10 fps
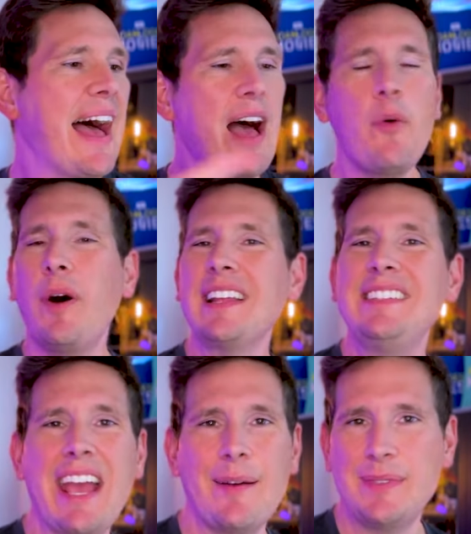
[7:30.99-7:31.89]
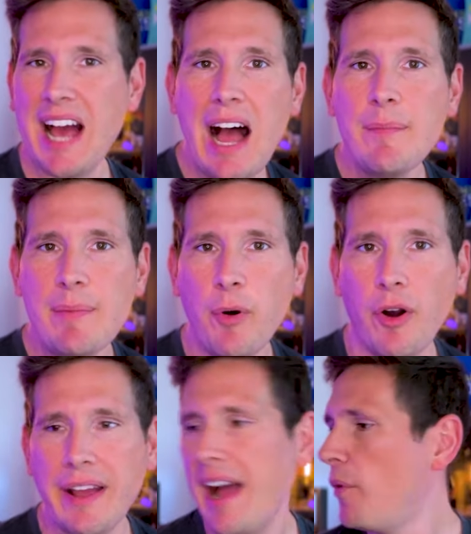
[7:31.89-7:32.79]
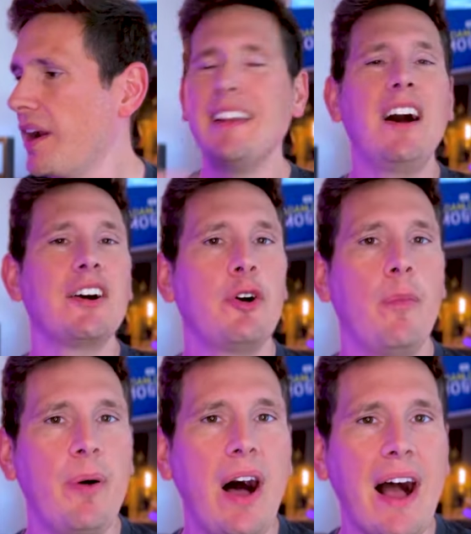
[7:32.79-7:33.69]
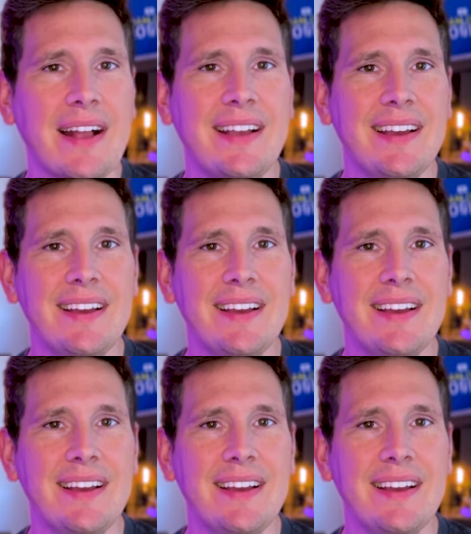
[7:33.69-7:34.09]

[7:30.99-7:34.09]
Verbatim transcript: I want a damn Tommy Boy. I want an Uncle Buck.